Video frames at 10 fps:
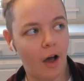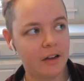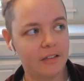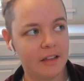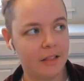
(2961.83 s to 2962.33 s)

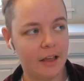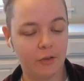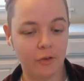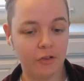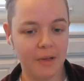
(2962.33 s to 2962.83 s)
honestly, like
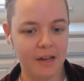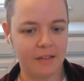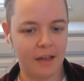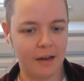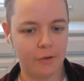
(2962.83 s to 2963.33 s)
social media
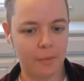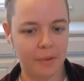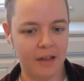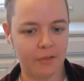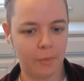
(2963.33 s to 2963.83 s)
is getting to a
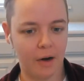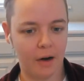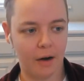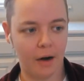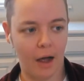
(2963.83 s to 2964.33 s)
place
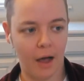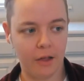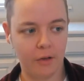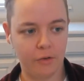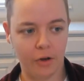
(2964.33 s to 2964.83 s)
where uh,
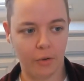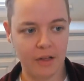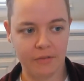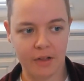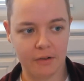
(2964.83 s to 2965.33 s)
you don't
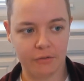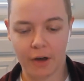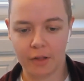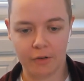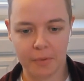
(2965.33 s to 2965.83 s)
even
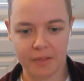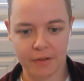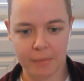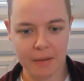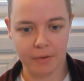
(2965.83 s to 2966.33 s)
follow
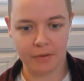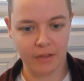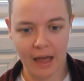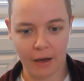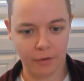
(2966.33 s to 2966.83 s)
specific people.
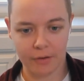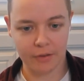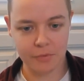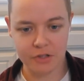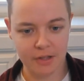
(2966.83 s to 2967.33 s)
The
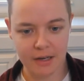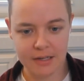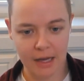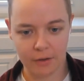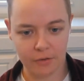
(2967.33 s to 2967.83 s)
algorithm mm. just like
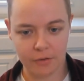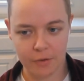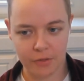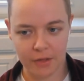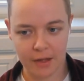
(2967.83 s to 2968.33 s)
tells
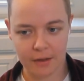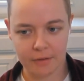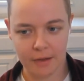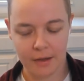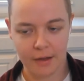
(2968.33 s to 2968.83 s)
you
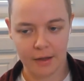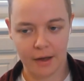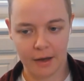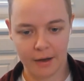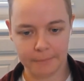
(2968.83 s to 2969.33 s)
things.
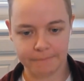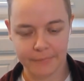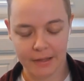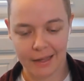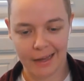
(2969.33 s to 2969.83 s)
Um,
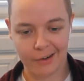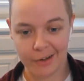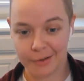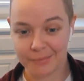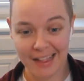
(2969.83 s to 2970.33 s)
I don't
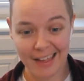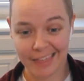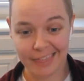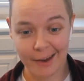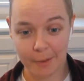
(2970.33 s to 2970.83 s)
know. I like
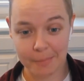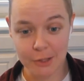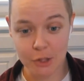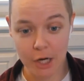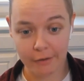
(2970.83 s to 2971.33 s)
therapy
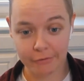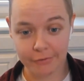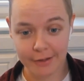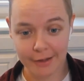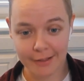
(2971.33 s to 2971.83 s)

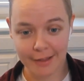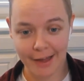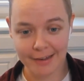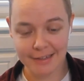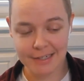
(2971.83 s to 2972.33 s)
Jeff a
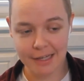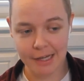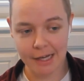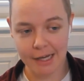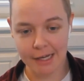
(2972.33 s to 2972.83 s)
lot.
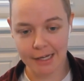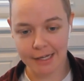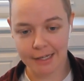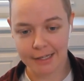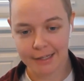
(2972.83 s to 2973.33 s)

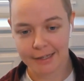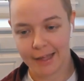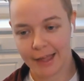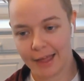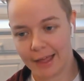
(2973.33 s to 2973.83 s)
Uh,
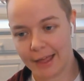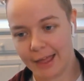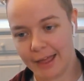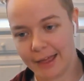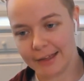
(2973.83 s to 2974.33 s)

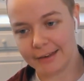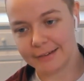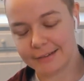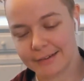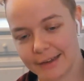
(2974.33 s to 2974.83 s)
I and,
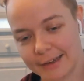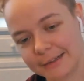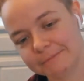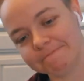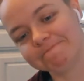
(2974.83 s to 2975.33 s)
do too.
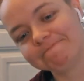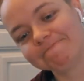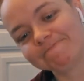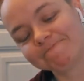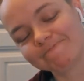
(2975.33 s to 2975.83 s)
Um,
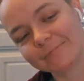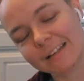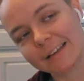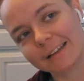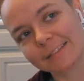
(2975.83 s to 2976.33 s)

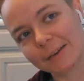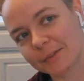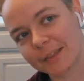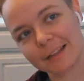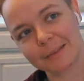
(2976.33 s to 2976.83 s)

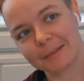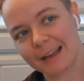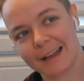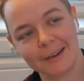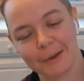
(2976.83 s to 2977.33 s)
that's
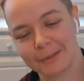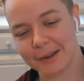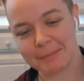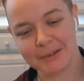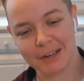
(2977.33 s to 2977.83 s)
I don't know.
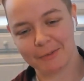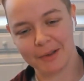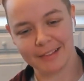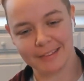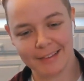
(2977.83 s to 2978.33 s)
Therapy Jeff
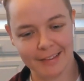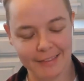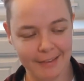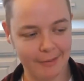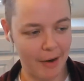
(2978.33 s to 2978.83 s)
wins in
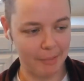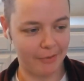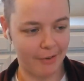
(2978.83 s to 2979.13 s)
this rapid